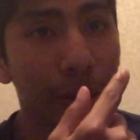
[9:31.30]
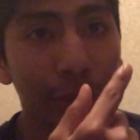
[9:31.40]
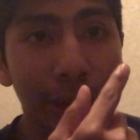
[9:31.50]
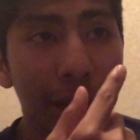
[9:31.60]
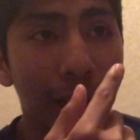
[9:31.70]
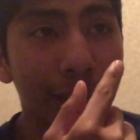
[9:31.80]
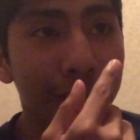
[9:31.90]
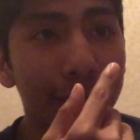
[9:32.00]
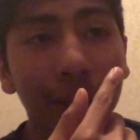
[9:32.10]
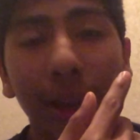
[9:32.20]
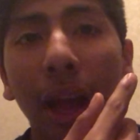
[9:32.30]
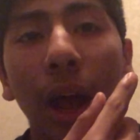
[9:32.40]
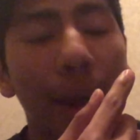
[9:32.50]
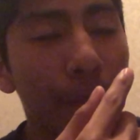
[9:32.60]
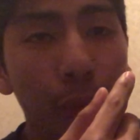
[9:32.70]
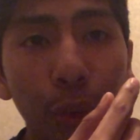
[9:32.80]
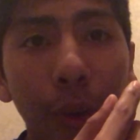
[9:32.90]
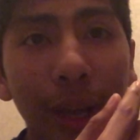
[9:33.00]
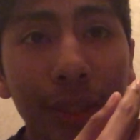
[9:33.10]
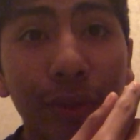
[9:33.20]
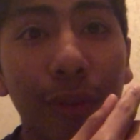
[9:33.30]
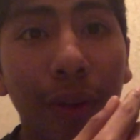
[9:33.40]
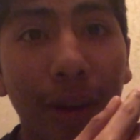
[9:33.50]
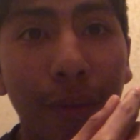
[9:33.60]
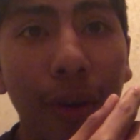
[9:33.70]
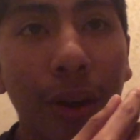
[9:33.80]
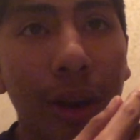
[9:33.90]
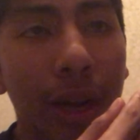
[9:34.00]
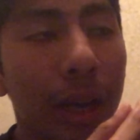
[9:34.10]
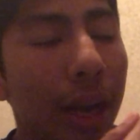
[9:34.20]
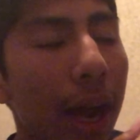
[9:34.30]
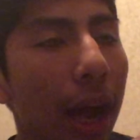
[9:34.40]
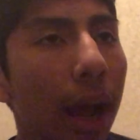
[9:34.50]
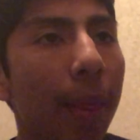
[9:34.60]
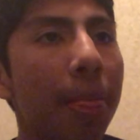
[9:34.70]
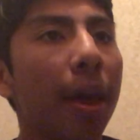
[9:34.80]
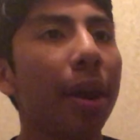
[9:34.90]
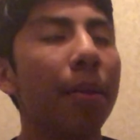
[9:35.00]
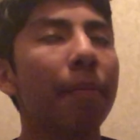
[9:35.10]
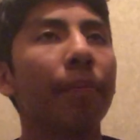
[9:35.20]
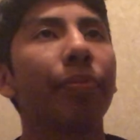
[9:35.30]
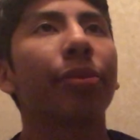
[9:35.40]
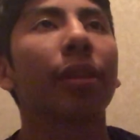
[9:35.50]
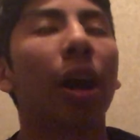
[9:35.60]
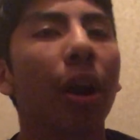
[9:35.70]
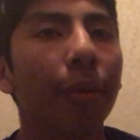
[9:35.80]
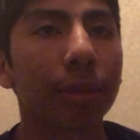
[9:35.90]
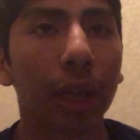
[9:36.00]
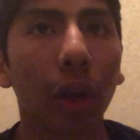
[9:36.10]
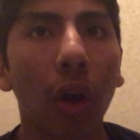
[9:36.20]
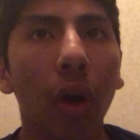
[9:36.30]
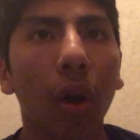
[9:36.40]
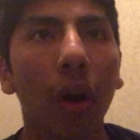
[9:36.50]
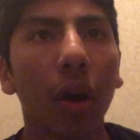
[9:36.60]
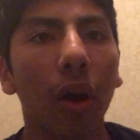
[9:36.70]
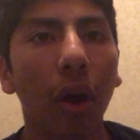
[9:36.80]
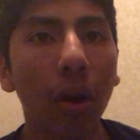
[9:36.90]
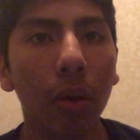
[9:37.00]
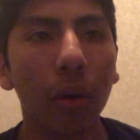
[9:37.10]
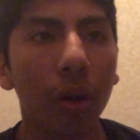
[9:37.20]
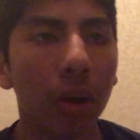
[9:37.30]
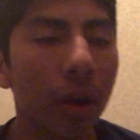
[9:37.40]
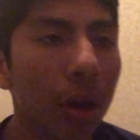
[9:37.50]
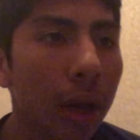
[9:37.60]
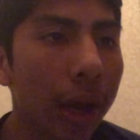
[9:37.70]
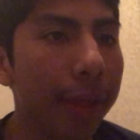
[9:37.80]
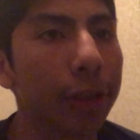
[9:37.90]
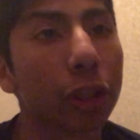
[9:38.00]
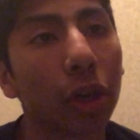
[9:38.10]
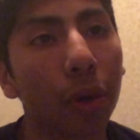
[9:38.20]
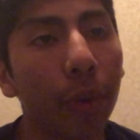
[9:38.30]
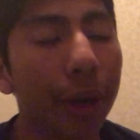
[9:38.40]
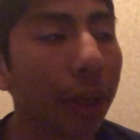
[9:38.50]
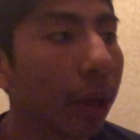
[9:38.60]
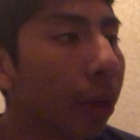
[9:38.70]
green eyes, blue eyes forever. And then Arya was like, oh. And then she started running.